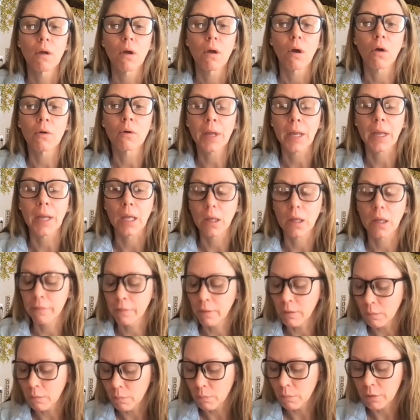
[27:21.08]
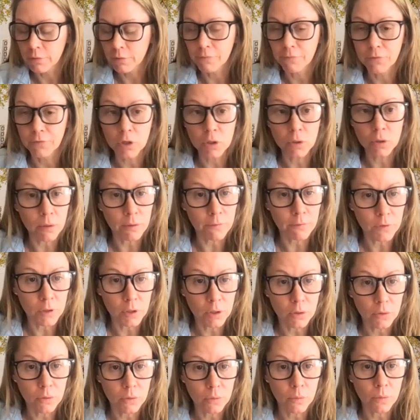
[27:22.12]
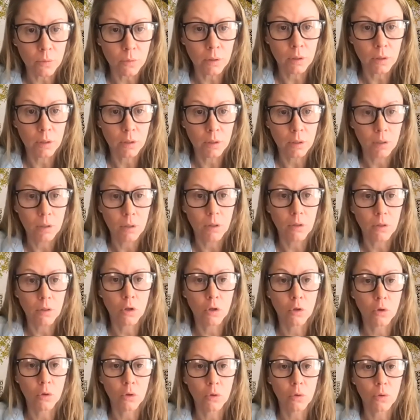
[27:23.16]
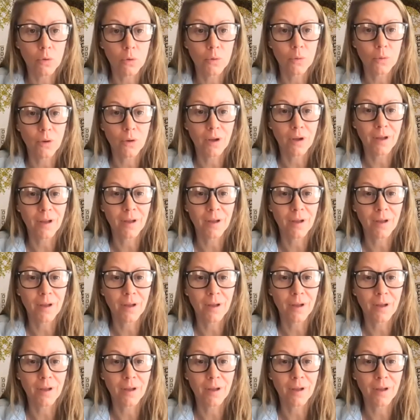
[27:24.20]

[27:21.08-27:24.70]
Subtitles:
okay, there were a few of you who